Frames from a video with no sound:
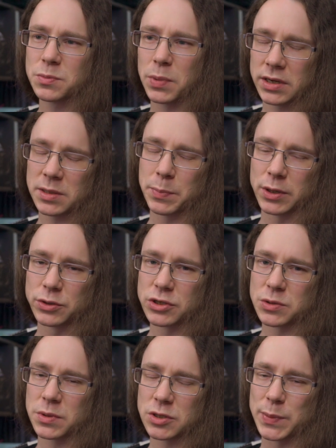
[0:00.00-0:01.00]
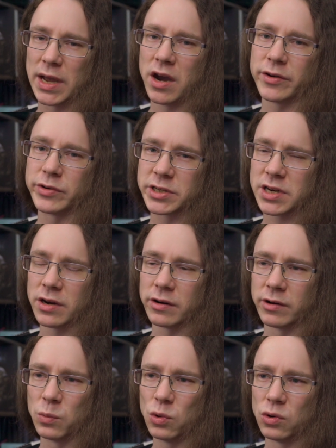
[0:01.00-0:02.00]
Bloodied builds are supposed to be high risk, high
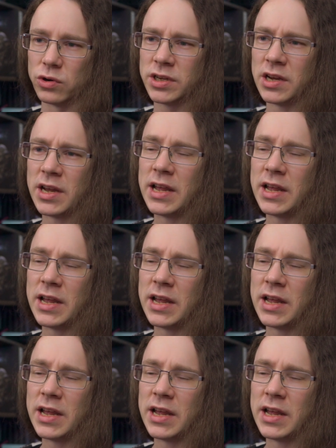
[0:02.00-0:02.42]
reward.